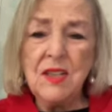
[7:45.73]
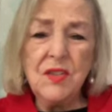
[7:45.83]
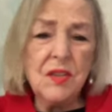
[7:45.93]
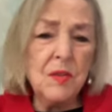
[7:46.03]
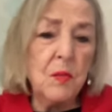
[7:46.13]

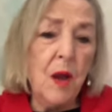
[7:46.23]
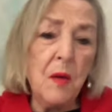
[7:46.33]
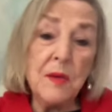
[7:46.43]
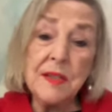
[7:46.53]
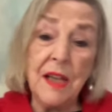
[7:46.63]
Just
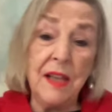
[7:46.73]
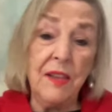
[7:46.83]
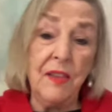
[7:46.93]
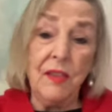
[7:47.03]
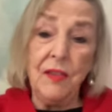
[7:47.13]
what was I
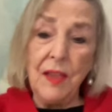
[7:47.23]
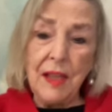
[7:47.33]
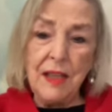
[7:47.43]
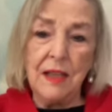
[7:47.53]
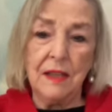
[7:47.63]

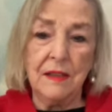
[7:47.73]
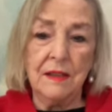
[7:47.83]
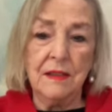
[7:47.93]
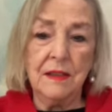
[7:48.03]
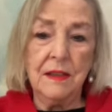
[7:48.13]
thinking
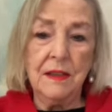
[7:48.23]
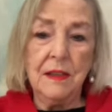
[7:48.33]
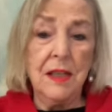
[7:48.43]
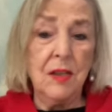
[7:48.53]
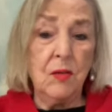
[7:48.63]

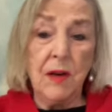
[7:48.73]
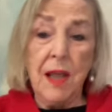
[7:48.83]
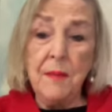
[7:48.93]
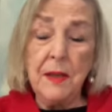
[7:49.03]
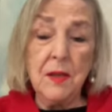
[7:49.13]
in
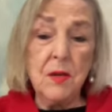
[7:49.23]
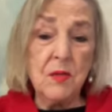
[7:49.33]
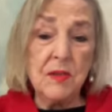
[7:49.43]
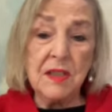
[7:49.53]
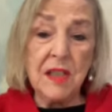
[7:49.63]
grabbing
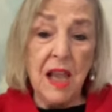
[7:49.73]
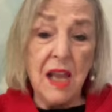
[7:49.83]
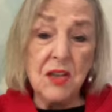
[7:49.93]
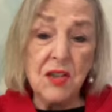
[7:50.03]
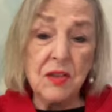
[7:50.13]
whose
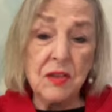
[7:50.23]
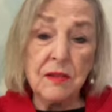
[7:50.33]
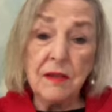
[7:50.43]
stash?